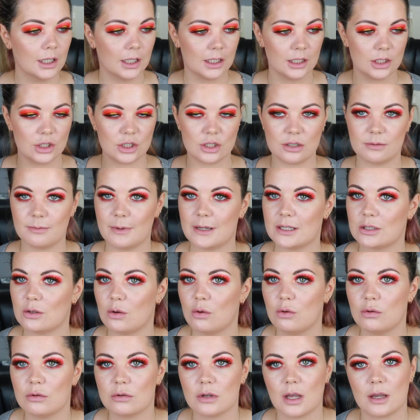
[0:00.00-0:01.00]
and it just makes the
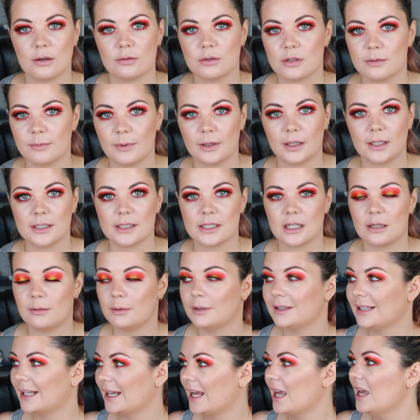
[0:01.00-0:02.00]
whole house smell like
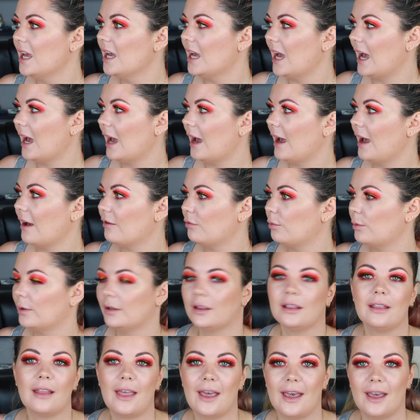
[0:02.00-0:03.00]
cinnamon. Like I have
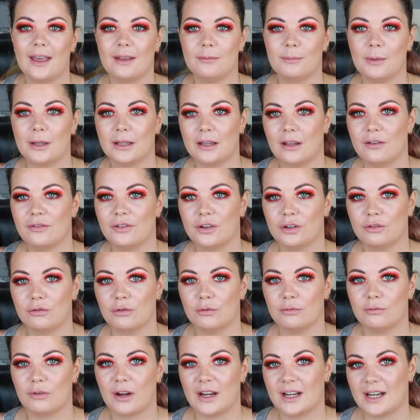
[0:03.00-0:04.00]
one lit in my living
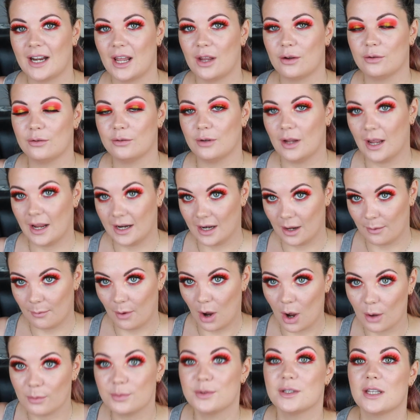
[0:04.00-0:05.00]
room right now and I'm
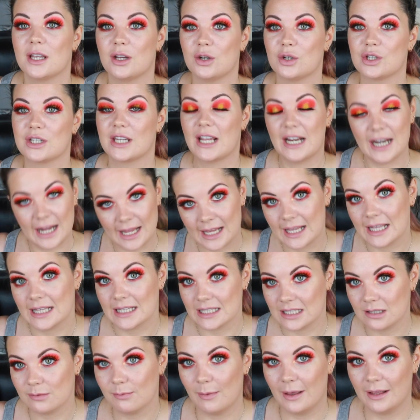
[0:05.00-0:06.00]
upstairs and I
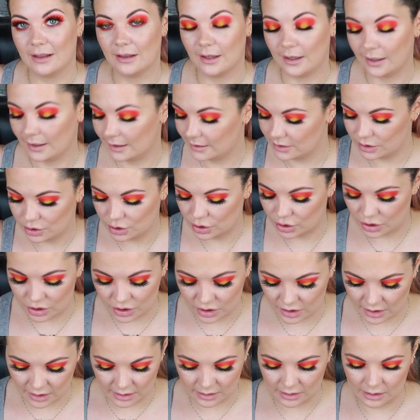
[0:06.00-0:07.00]
can smell it. It's
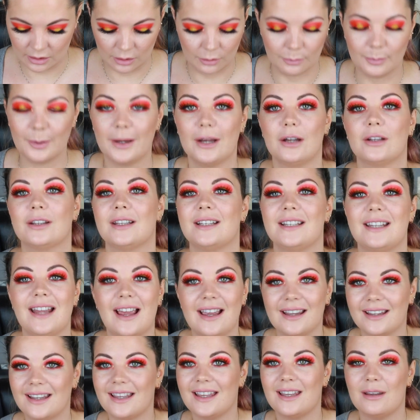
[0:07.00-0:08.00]
just they're better than
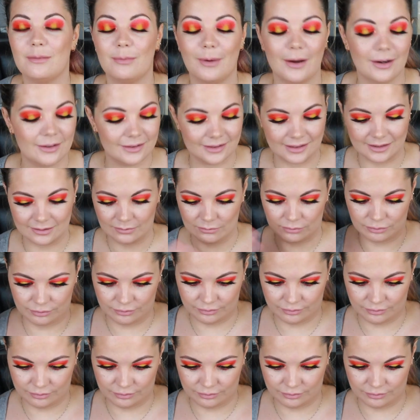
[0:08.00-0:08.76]
Yankee, better than